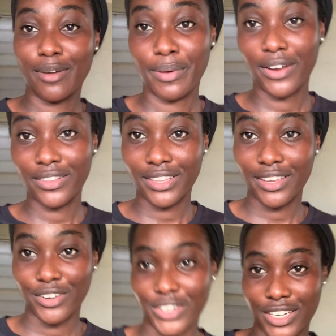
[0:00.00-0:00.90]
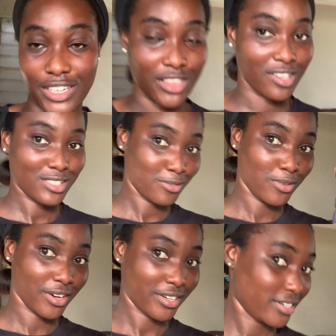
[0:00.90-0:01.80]
Apparently you're gonna need lots of
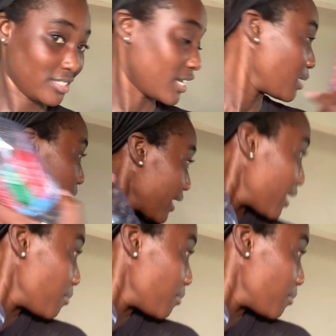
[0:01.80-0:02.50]
water. Tie my hair